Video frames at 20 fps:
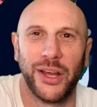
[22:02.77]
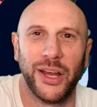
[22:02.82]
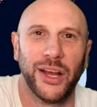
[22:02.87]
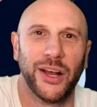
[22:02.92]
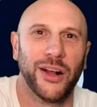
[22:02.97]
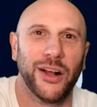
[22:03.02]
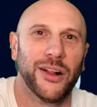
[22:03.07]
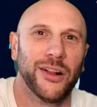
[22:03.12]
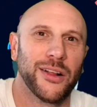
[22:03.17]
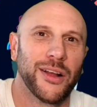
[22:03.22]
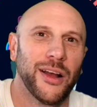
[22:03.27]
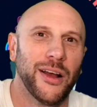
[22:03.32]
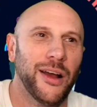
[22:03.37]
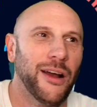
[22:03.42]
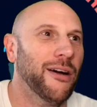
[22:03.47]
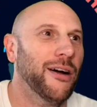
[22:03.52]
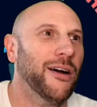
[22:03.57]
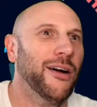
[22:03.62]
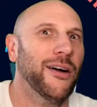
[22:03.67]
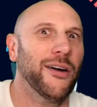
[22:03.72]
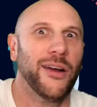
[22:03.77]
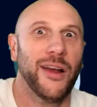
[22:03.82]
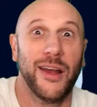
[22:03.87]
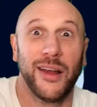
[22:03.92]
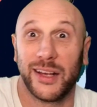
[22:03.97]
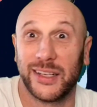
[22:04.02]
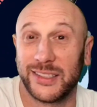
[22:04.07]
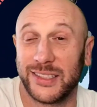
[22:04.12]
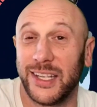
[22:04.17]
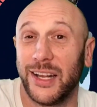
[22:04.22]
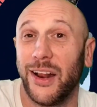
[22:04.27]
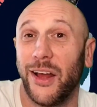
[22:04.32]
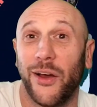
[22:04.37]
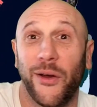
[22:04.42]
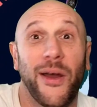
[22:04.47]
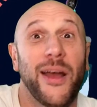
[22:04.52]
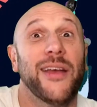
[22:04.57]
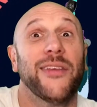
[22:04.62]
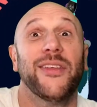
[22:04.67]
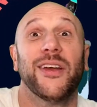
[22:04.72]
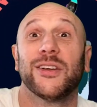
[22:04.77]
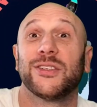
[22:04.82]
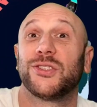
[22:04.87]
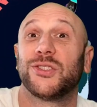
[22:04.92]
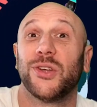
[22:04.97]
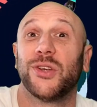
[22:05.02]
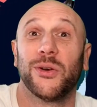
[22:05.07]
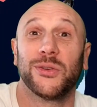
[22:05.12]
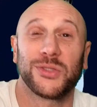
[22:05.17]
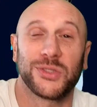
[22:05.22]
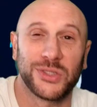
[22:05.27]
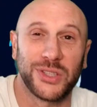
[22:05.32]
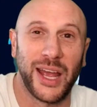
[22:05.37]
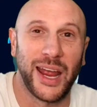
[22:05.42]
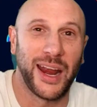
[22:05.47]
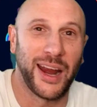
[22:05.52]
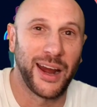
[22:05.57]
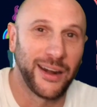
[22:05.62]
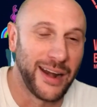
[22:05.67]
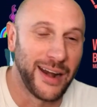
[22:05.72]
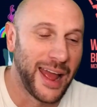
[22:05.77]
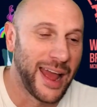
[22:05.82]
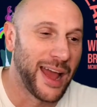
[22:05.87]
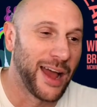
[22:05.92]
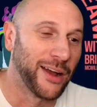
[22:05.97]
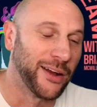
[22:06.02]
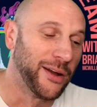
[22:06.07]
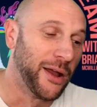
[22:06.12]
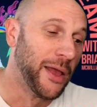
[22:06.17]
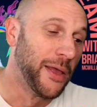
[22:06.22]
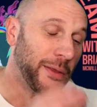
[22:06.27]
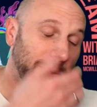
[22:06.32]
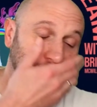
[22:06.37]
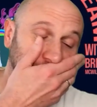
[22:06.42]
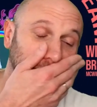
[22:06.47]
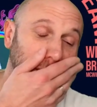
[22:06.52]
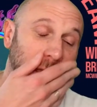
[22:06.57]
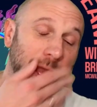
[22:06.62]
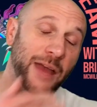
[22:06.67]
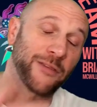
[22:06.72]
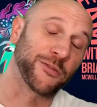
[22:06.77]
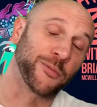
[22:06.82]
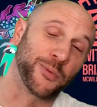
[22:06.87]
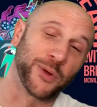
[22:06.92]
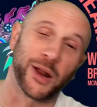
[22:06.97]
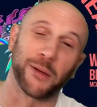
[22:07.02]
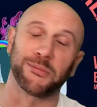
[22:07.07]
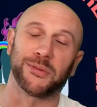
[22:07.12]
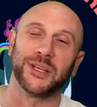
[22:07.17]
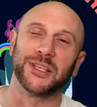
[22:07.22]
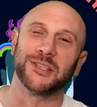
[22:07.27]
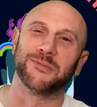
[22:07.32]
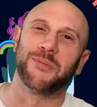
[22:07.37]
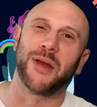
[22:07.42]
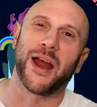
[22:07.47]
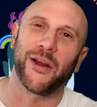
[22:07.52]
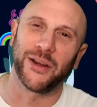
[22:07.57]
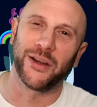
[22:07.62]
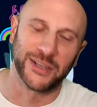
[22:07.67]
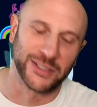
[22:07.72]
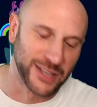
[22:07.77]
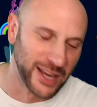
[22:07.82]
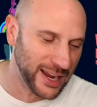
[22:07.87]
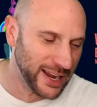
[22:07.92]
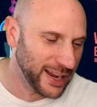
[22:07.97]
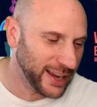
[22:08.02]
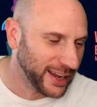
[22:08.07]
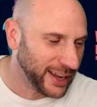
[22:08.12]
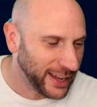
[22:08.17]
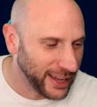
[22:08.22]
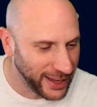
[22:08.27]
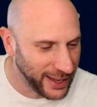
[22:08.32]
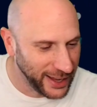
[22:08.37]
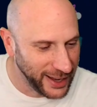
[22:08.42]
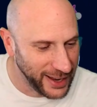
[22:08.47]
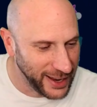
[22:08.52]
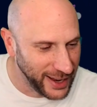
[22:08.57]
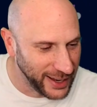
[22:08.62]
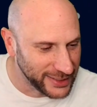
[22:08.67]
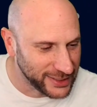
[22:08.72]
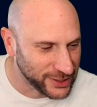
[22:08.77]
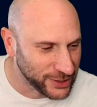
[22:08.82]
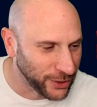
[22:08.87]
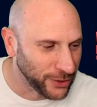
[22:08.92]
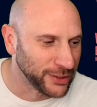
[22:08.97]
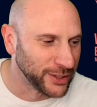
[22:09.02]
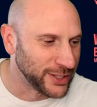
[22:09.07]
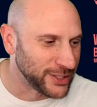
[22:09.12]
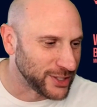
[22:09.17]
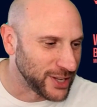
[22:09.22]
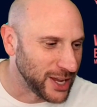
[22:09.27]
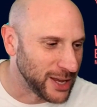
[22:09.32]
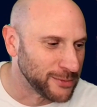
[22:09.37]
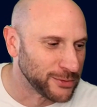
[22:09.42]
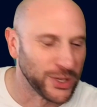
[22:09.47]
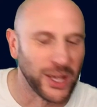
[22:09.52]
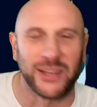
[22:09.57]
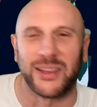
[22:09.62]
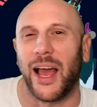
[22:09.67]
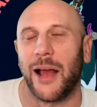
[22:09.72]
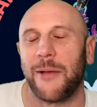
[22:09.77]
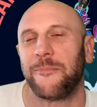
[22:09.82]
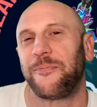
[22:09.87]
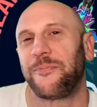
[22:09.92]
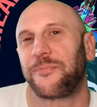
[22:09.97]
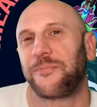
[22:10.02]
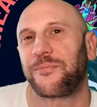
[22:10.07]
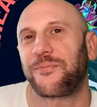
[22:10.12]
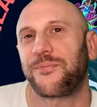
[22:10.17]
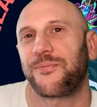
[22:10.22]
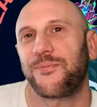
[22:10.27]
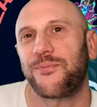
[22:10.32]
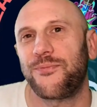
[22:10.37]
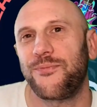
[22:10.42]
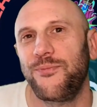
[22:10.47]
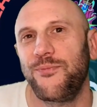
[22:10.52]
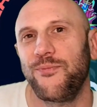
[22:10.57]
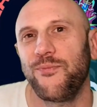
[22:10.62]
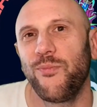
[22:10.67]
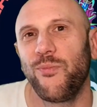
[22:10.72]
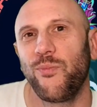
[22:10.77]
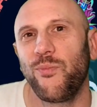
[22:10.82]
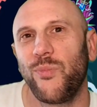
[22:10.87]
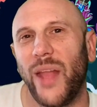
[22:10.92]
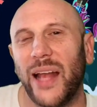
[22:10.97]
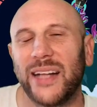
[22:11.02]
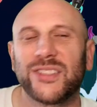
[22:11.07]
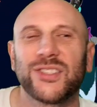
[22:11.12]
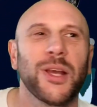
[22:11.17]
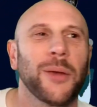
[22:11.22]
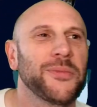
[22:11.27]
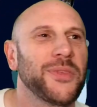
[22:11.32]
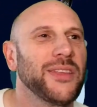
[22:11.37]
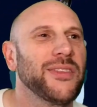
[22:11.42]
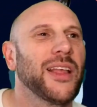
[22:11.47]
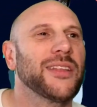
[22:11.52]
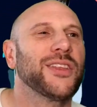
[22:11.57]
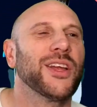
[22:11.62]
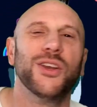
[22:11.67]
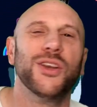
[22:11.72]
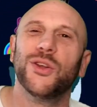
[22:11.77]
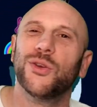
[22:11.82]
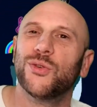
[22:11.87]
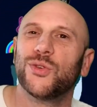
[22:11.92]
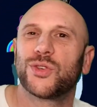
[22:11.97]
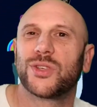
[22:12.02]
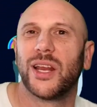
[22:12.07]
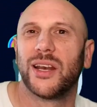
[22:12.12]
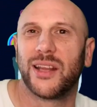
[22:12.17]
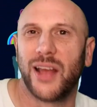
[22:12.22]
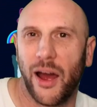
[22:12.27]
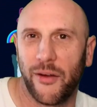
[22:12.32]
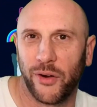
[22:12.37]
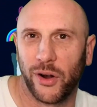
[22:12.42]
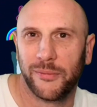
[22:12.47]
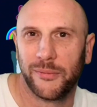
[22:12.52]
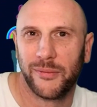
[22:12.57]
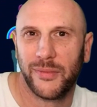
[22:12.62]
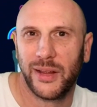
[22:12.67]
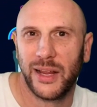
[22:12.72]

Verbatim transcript: Hill. Oh, because, you know, they're so scared now that they have to put up these barriers. It certainly seems like that. It's something that the news can cover.